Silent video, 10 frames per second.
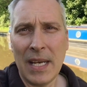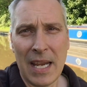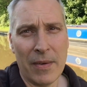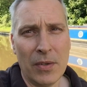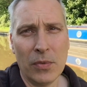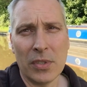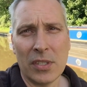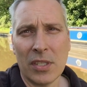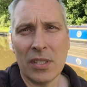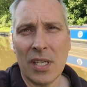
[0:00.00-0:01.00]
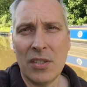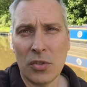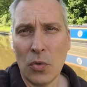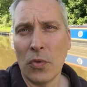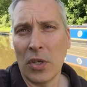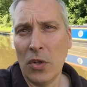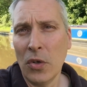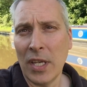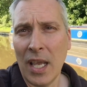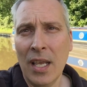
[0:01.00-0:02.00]
Now, in order to install the
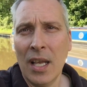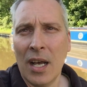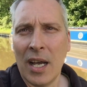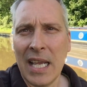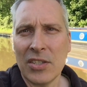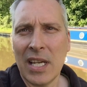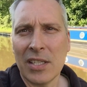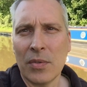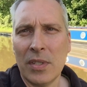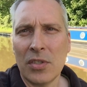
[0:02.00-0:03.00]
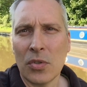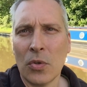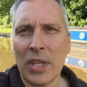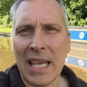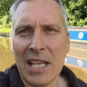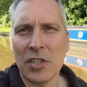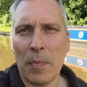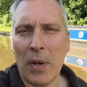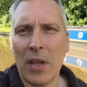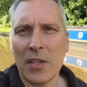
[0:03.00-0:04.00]
cooker, I actually had to install the gas
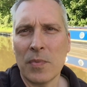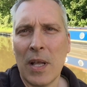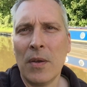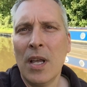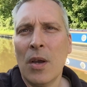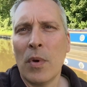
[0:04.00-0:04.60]
supply as well.